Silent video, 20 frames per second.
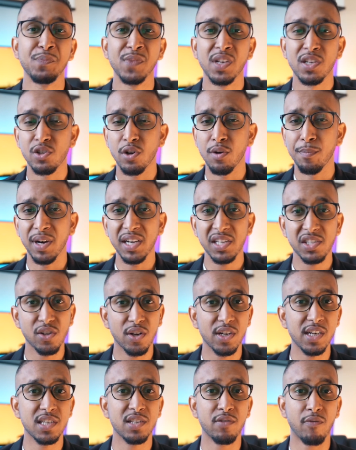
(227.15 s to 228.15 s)
So my
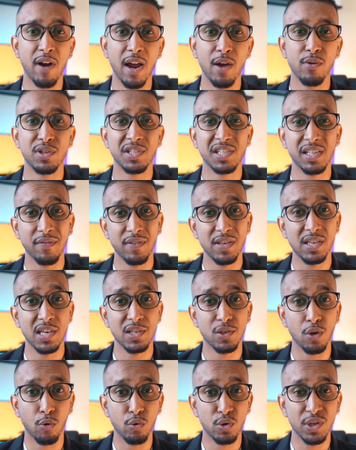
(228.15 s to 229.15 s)
son is around 7 years
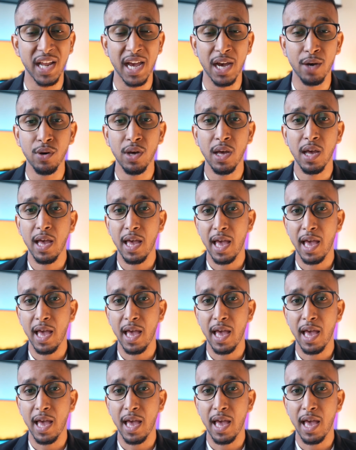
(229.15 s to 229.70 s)
old now,